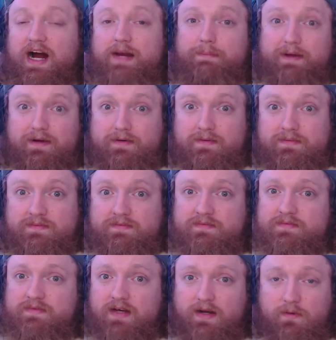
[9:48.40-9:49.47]
Hide better.
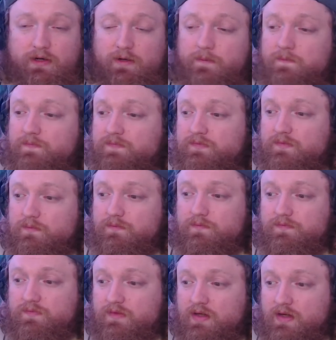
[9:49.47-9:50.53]
I don't know.
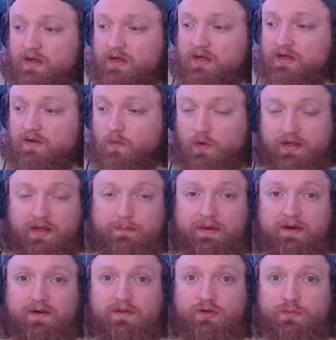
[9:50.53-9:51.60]
Or
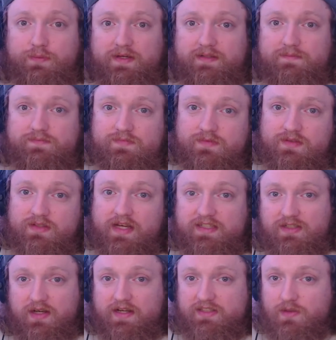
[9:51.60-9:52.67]
get better at looping.
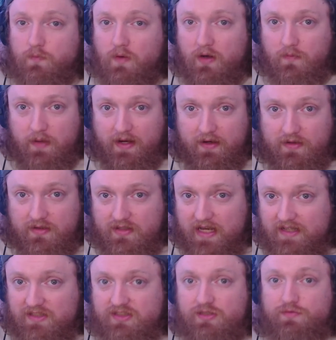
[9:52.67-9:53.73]
It's a it's a well
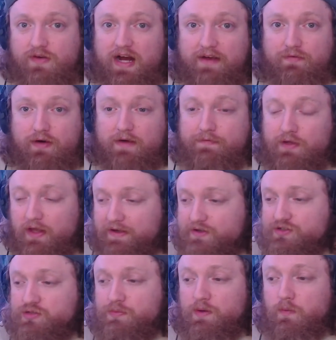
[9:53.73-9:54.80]
rounded as a survivor, I feel
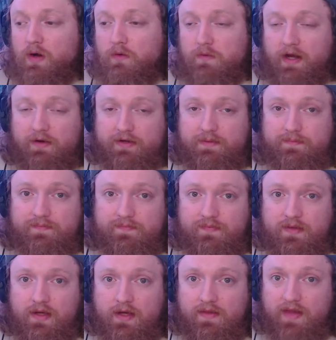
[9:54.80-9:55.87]
like you should be well rounded.
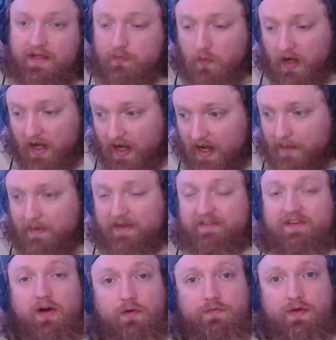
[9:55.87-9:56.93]
That's why I
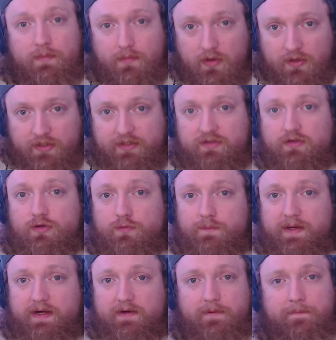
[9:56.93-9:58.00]
myself am learning to
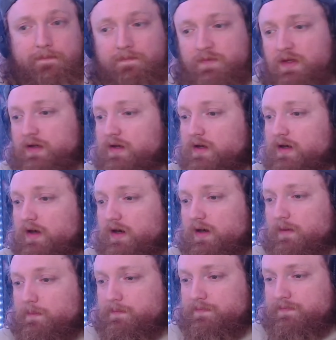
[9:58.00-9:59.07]
loop better.
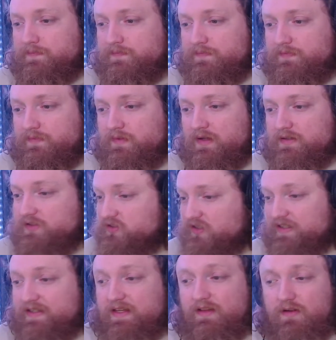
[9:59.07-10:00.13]
Um
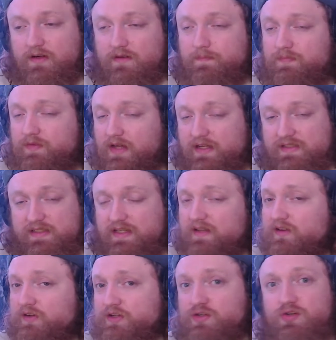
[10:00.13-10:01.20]
just like killer. As
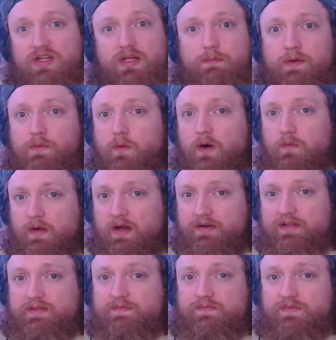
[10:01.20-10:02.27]
killer, you need to be well
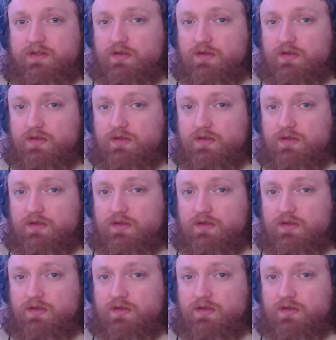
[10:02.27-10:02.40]
rounded.